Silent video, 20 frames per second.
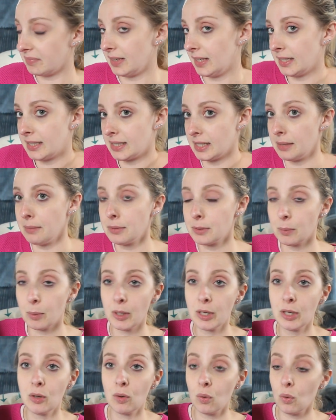it seems
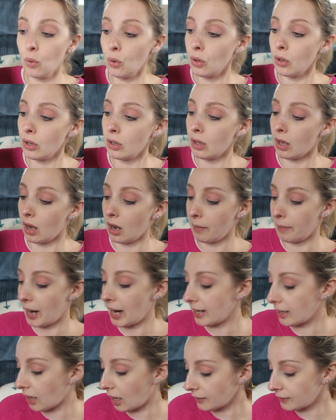pretty cool. Um,
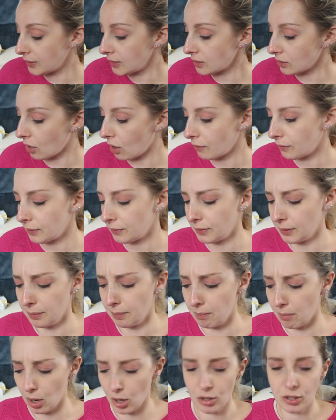I got this off of the
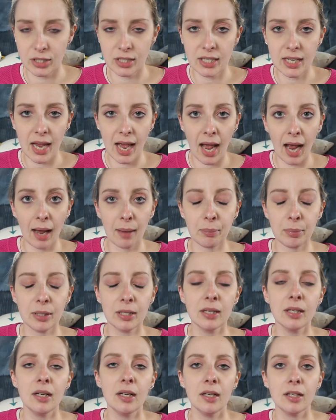Mercari app.
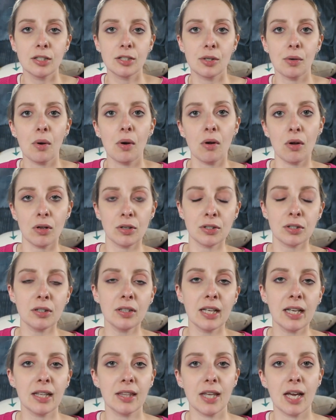So I'll also
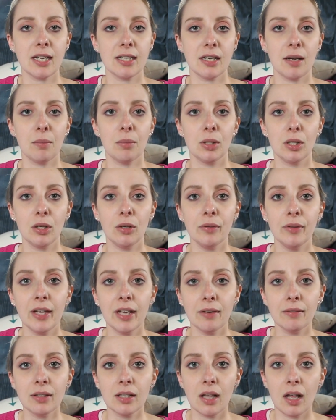link that down below. They
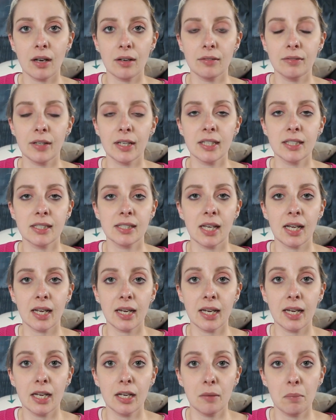have a lot of like
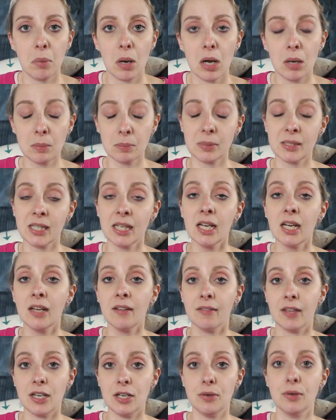secondhand pumps
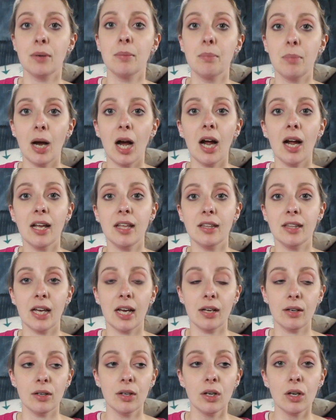that you can buy
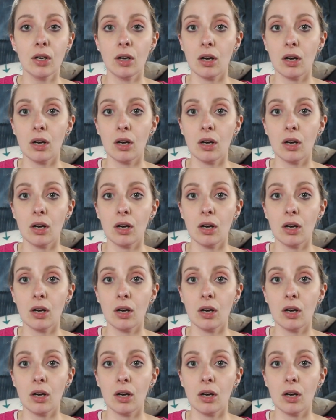that